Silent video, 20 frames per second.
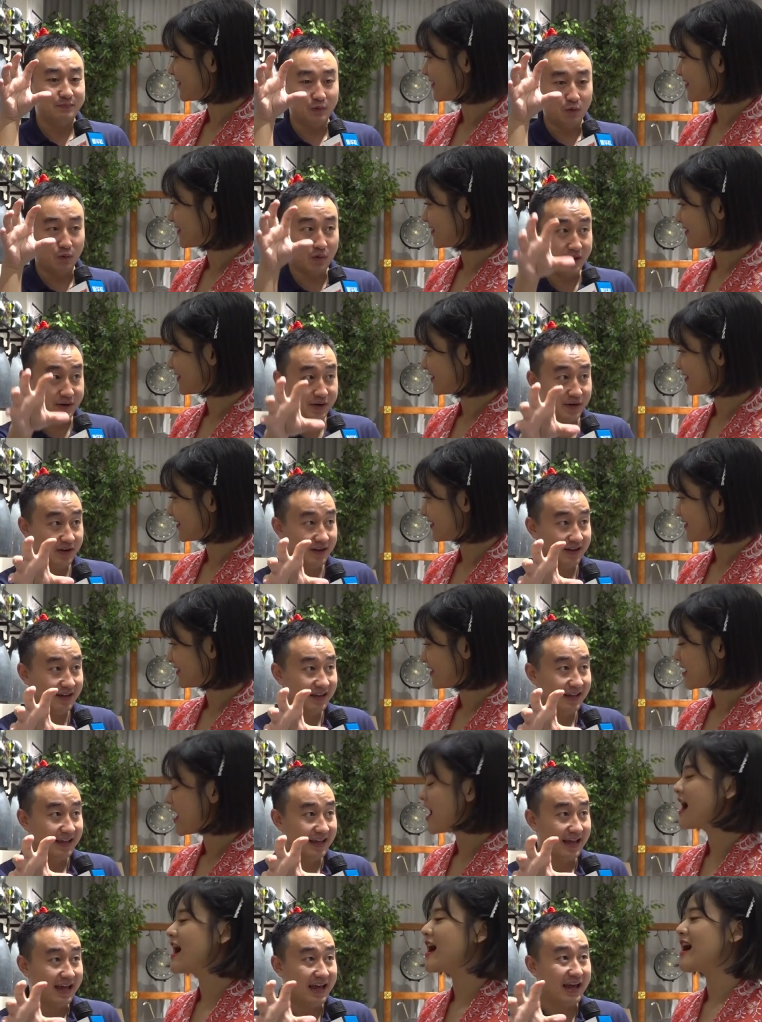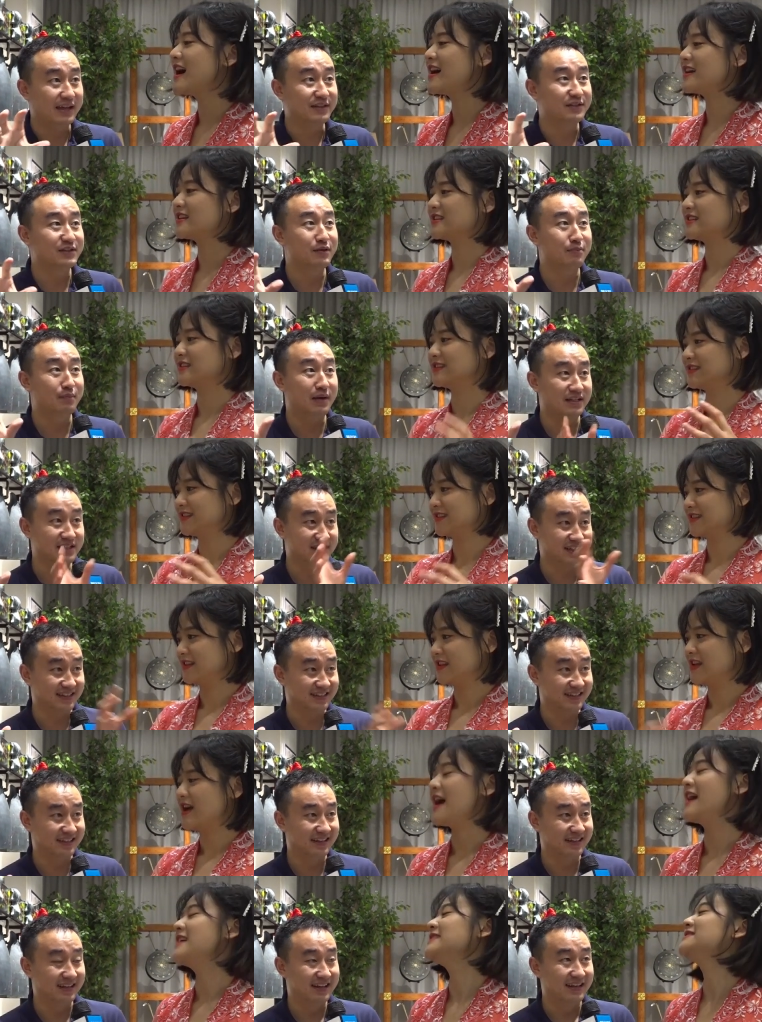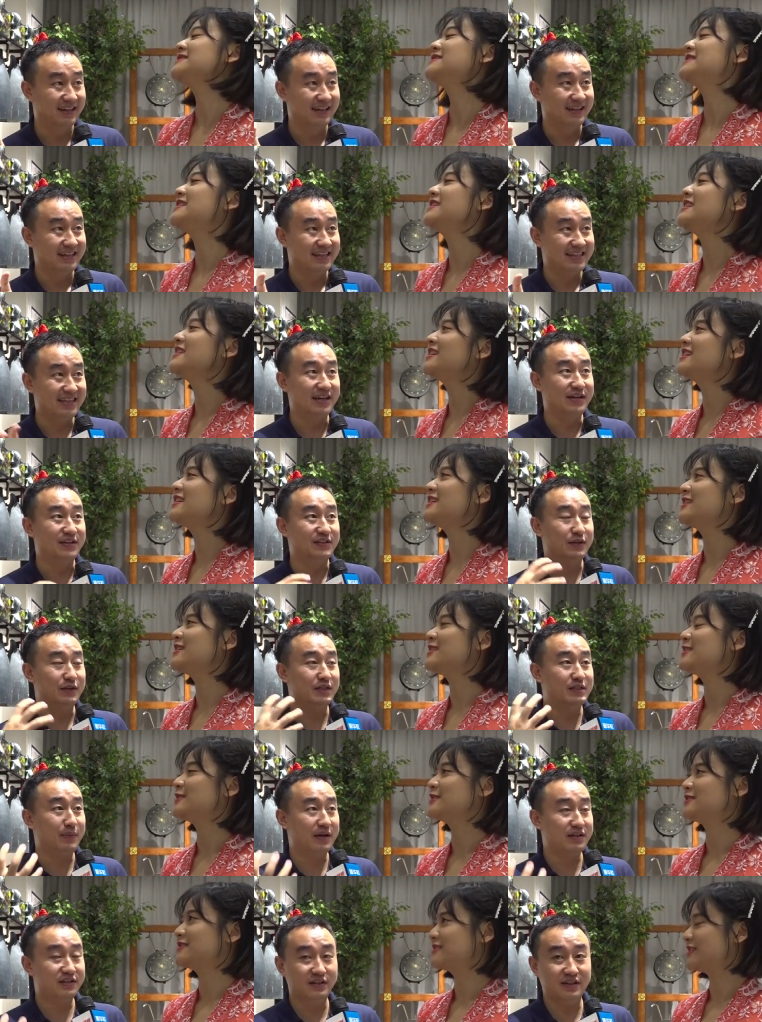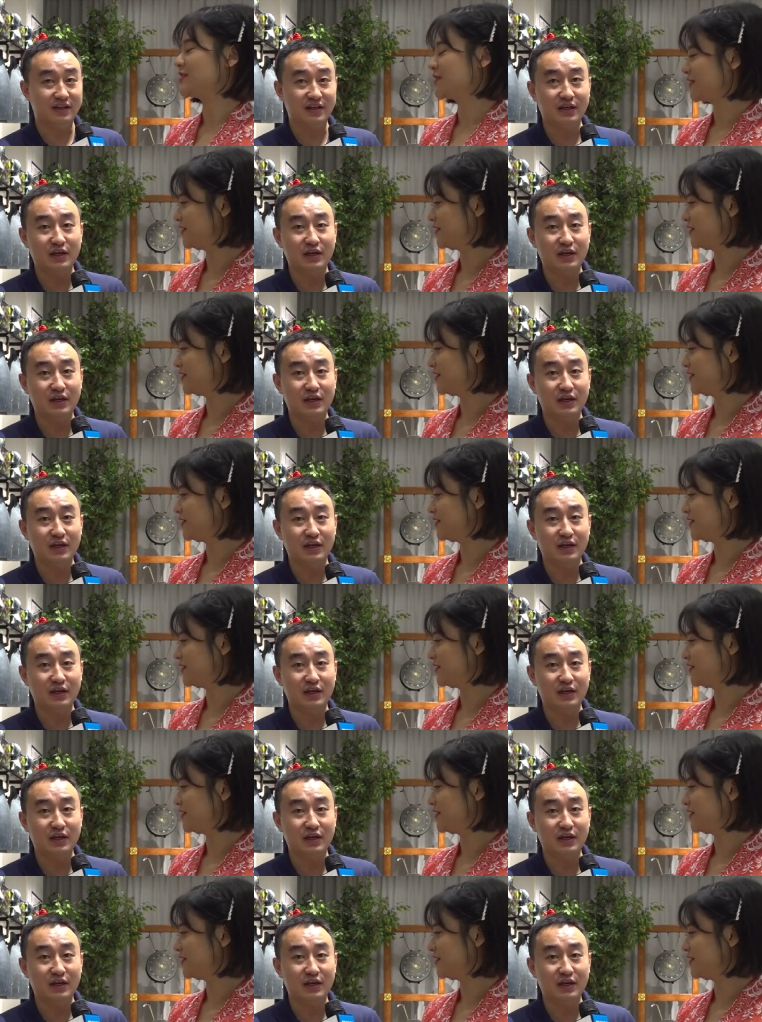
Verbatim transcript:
Speaker 1: water and the ah, mountain. Yes, especially